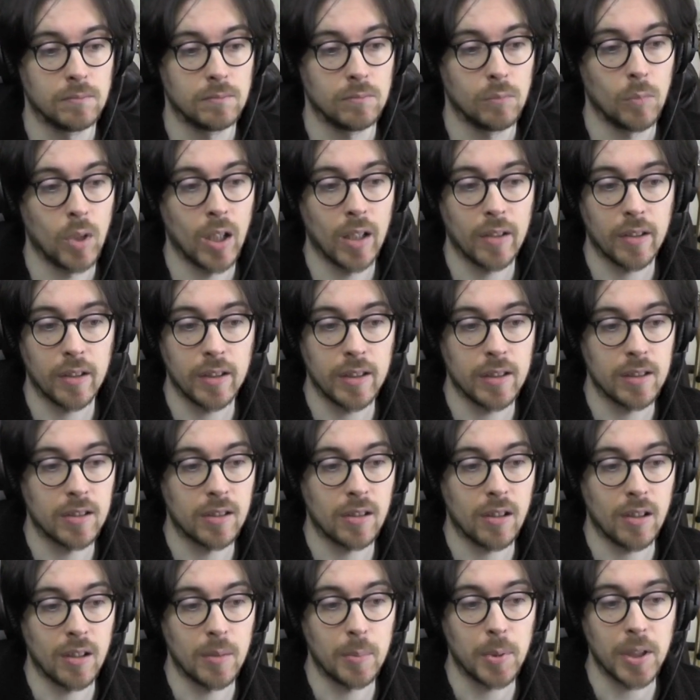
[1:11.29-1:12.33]
Whether it's
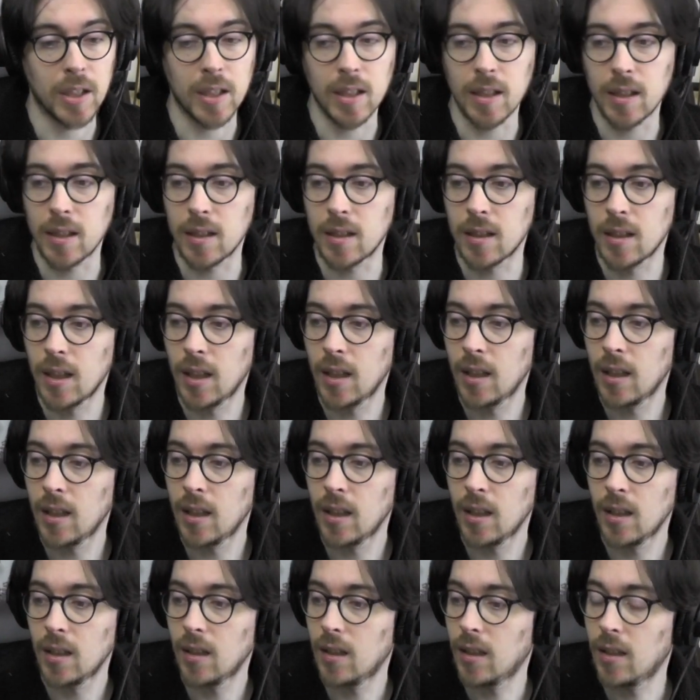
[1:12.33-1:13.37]
going to be
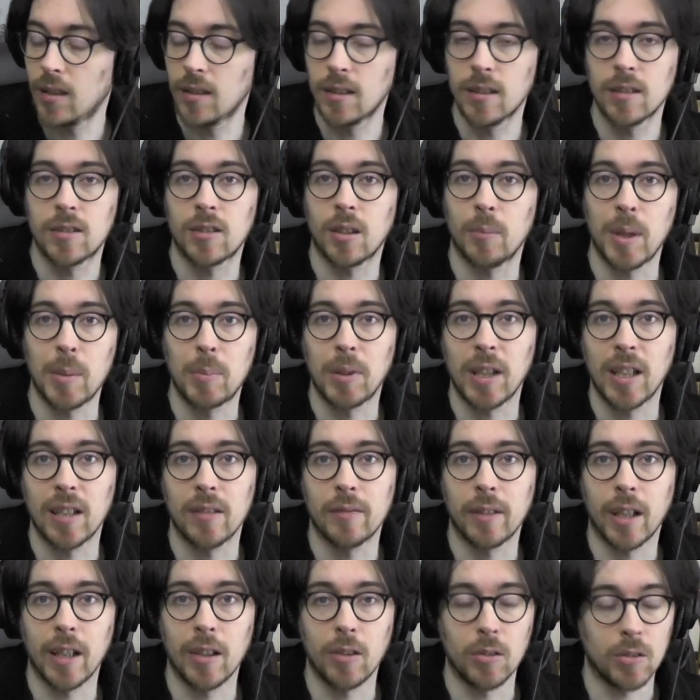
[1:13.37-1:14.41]
somebody playing the
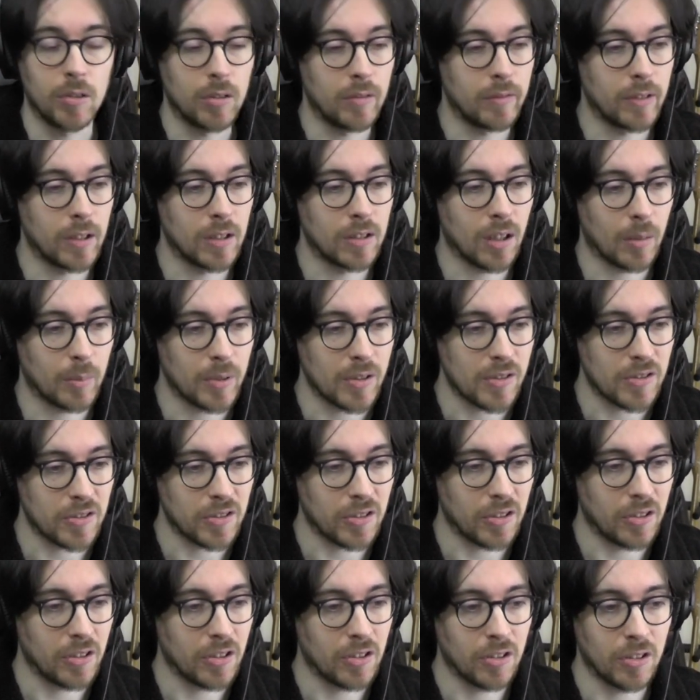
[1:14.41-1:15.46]
viola over the top of the
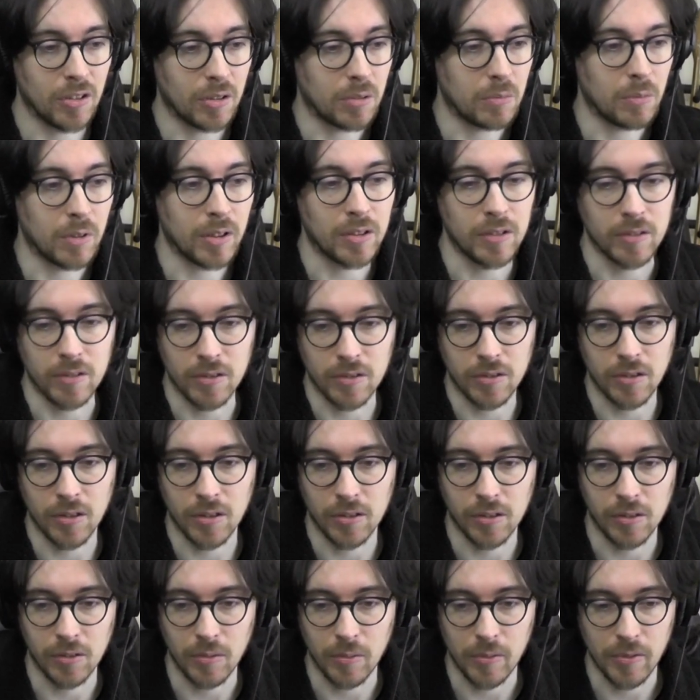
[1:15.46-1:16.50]
song, or whether they're doing
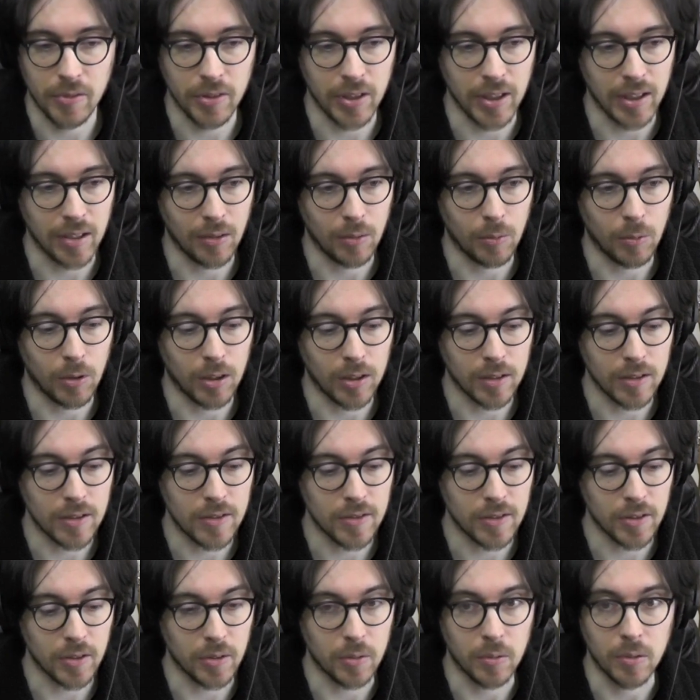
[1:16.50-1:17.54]
their own thing or what.
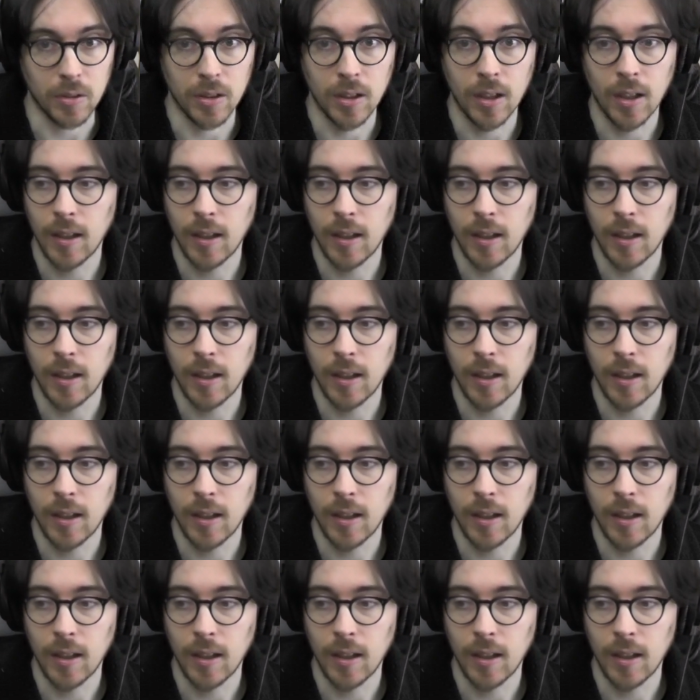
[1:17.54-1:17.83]
So